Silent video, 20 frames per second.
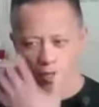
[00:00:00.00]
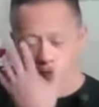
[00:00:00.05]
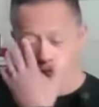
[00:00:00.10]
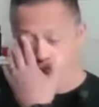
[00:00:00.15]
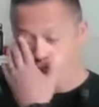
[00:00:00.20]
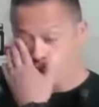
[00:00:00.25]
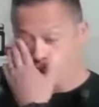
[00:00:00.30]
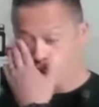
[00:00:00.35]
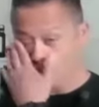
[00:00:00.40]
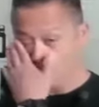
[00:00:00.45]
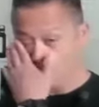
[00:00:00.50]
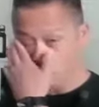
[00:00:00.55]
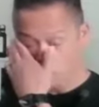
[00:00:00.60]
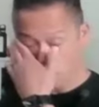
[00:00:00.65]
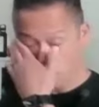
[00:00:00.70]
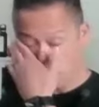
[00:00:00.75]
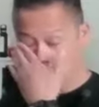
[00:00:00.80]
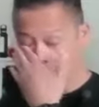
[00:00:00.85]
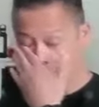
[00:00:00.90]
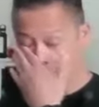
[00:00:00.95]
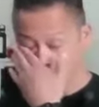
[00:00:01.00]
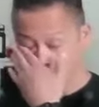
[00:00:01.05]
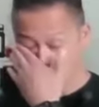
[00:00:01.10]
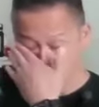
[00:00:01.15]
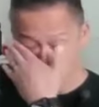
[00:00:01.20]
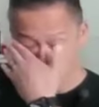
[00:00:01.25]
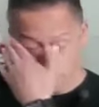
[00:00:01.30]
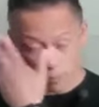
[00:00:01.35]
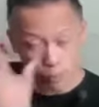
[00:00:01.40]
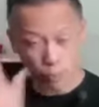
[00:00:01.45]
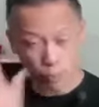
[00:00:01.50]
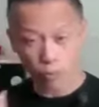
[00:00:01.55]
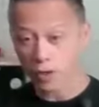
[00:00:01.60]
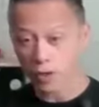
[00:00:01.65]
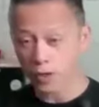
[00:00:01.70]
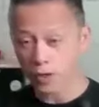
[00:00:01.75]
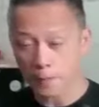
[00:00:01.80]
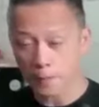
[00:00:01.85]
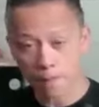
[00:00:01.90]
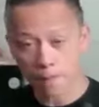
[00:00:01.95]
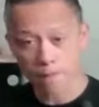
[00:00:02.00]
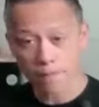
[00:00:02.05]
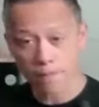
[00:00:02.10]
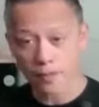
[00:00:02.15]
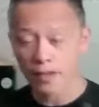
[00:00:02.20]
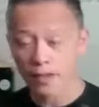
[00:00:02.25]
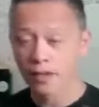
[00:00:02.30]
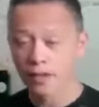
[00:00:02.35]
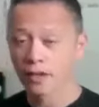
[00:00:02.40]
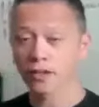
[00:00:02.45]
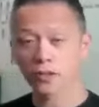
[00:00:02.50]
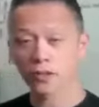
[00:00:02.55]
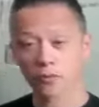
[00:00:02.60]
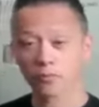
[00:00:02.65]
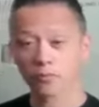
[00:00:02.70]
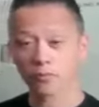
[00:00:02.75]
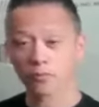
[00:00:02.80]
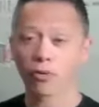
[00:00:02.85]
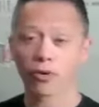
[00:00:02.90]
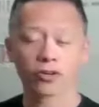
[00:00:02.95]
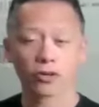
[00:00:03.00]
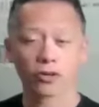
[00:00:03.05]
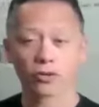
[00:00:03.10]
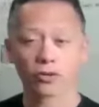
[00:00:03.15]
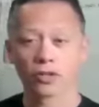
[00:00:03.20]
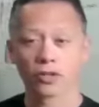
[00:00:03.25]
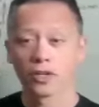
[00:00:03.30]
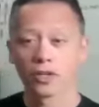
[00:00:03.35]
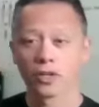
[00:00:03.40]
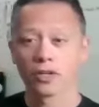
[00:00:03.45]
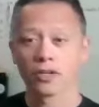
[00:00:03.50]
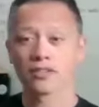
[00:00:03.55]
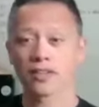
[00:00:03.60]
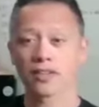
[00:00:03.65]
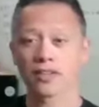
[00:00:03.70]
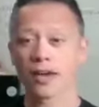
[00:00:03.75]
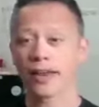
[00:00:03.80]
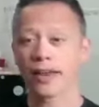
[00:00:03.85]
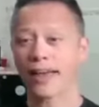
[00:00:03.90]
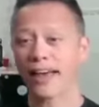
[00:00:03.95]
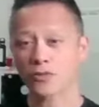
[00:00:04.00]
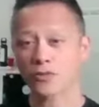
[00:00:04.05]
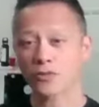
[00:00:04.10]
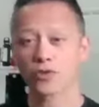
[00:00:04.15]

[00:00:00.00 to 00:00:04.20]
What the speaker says: So, another important note is that as